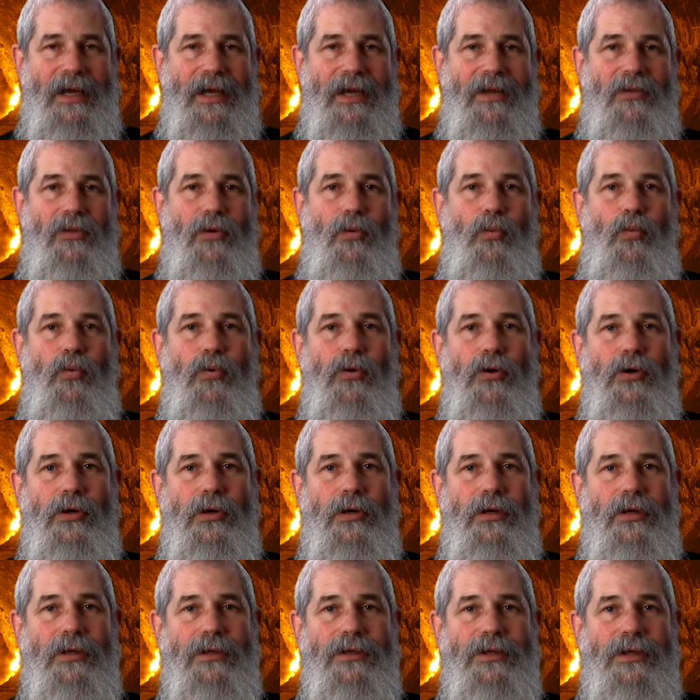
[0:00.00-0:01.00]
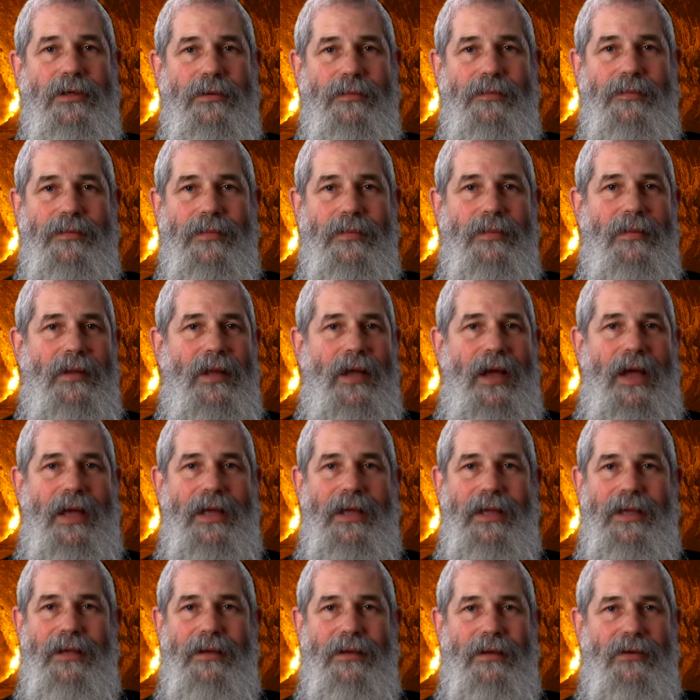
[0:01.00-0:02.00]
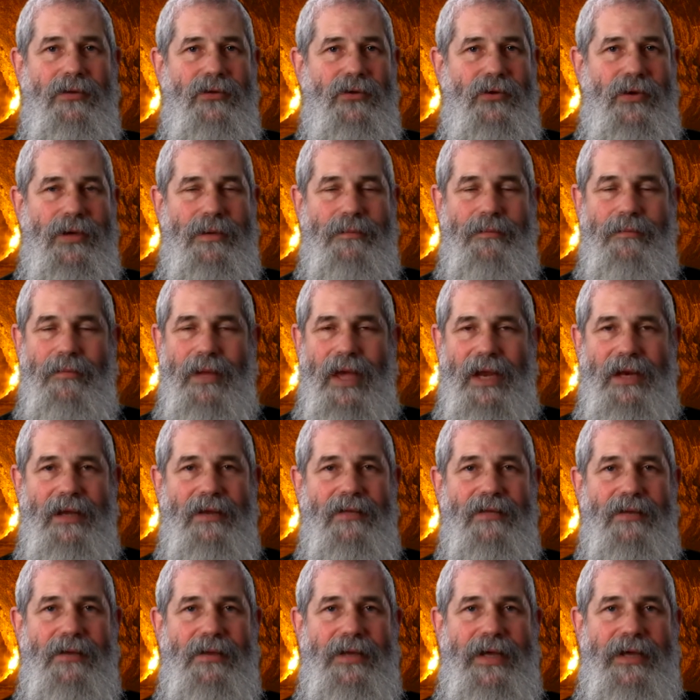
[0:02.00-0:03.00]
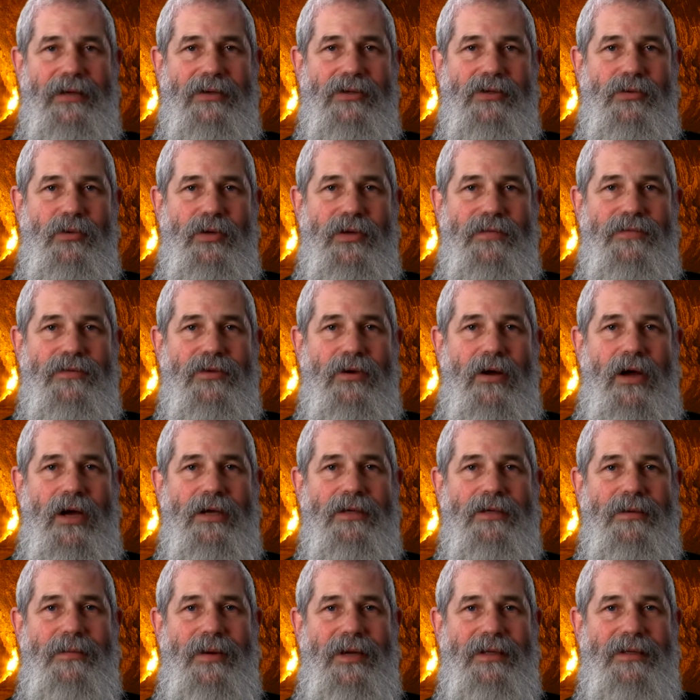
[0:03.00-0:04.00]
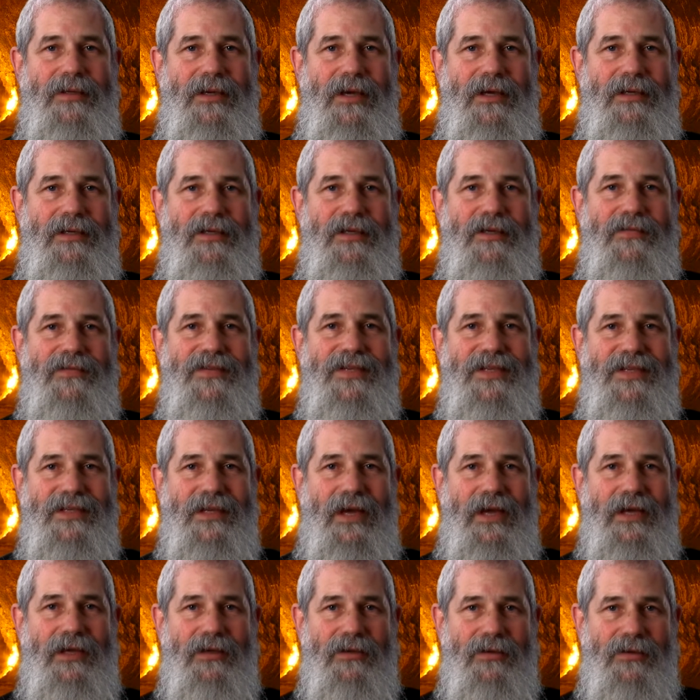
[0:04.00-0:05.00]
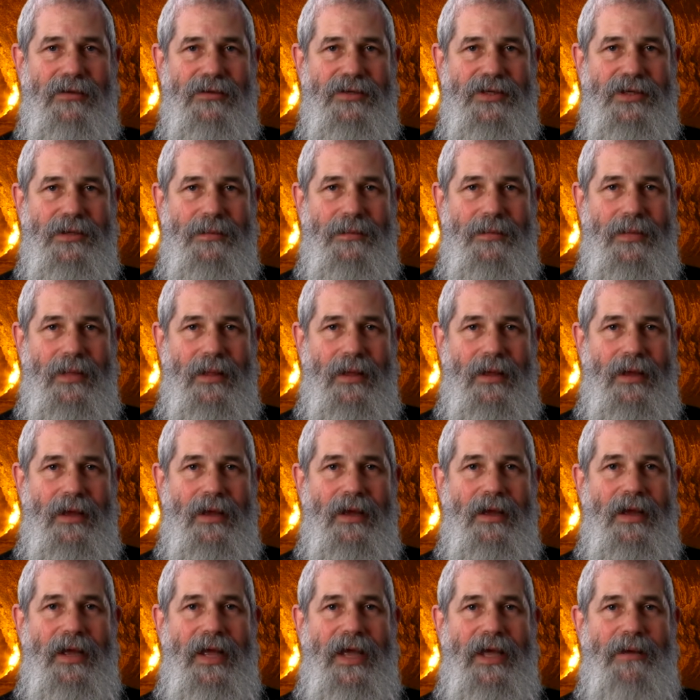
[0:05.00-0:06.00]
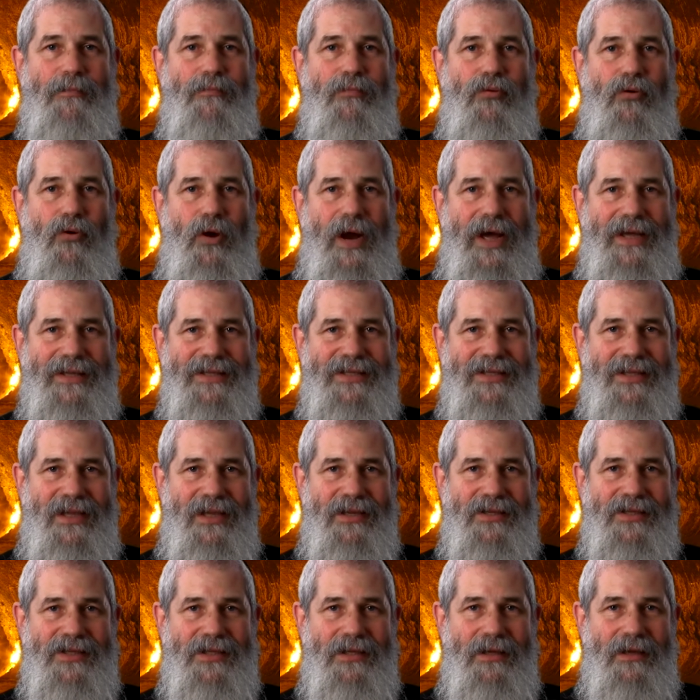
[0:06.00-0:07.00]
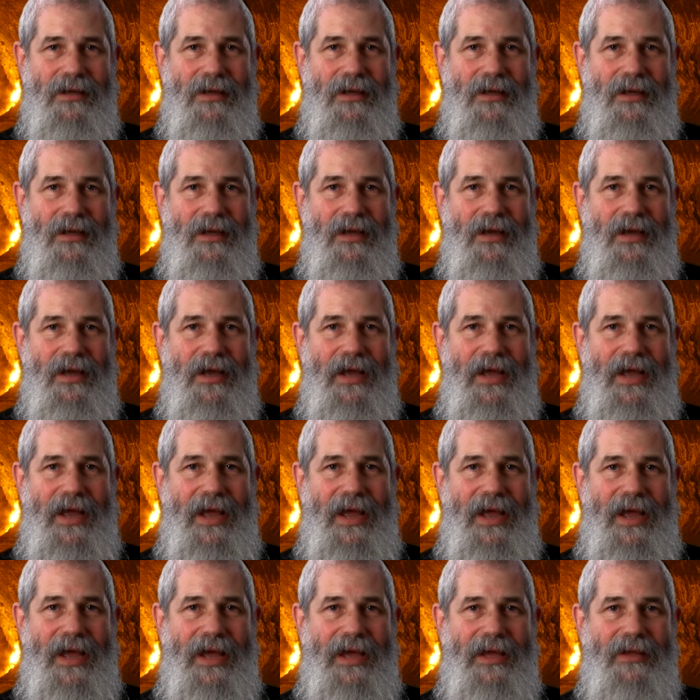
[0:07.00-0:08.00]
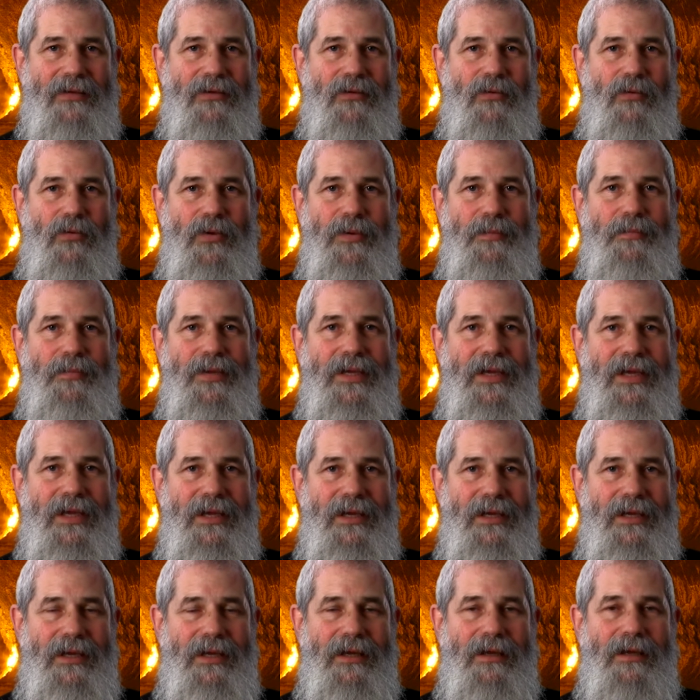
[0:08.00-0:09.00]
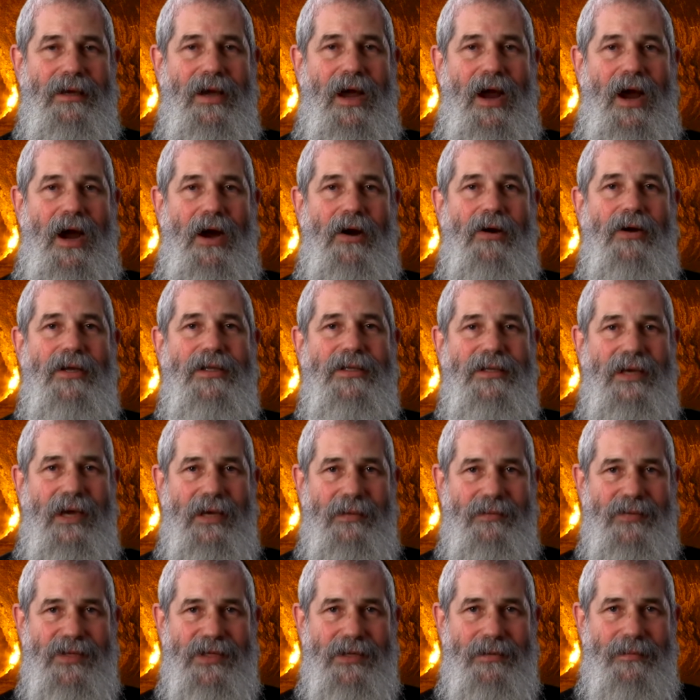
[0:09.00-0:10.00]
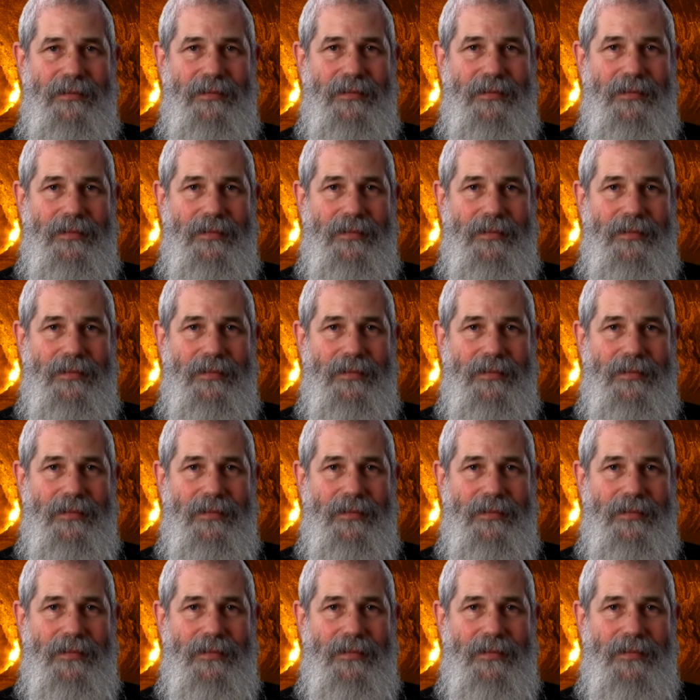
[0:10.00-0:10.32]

In the world, during many of the letters, we have talked about the idea of cycles and process and repeating archetypes.